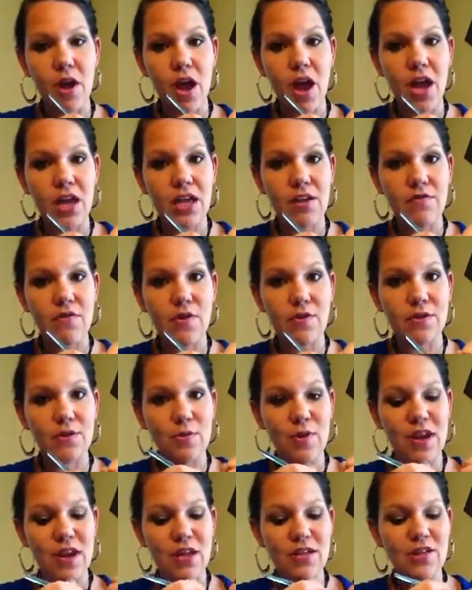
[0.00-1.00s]
I give those
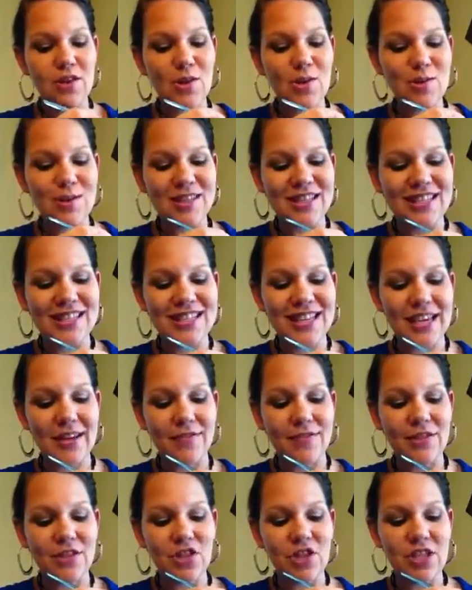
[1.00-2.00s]
away as hostess
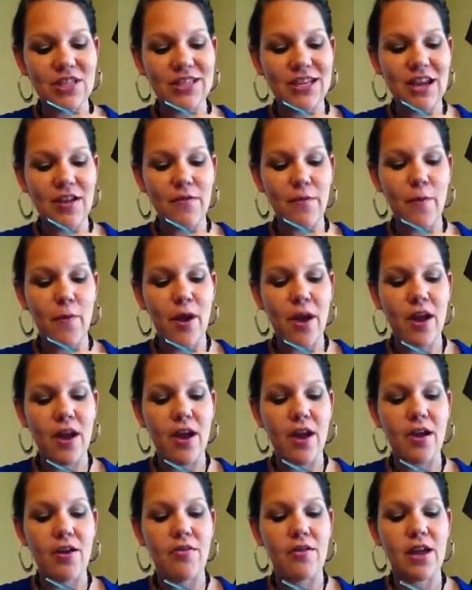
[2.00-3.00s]
gifts, just
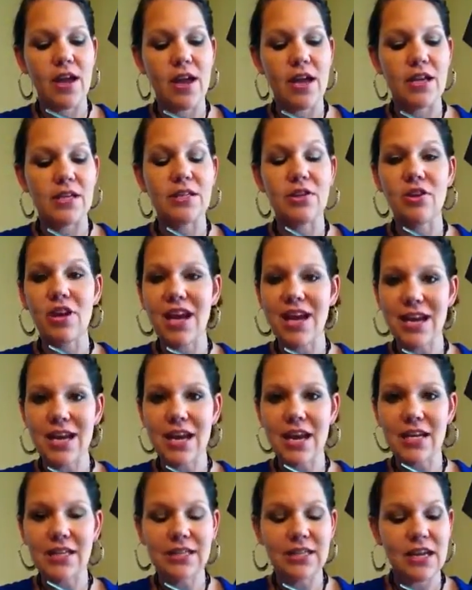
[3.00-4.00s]
FYI, okay, because they're kind
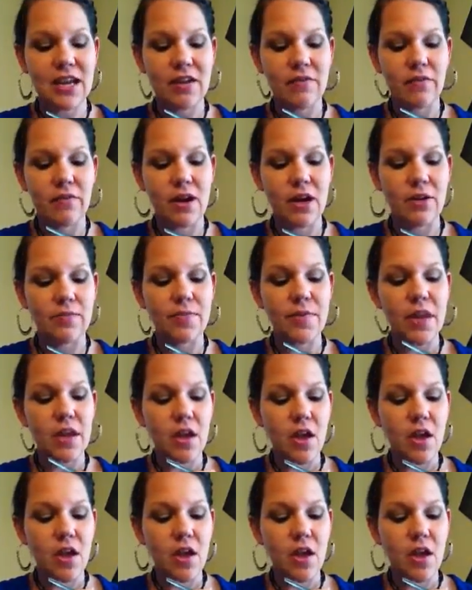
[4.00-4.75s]
of nice to have around.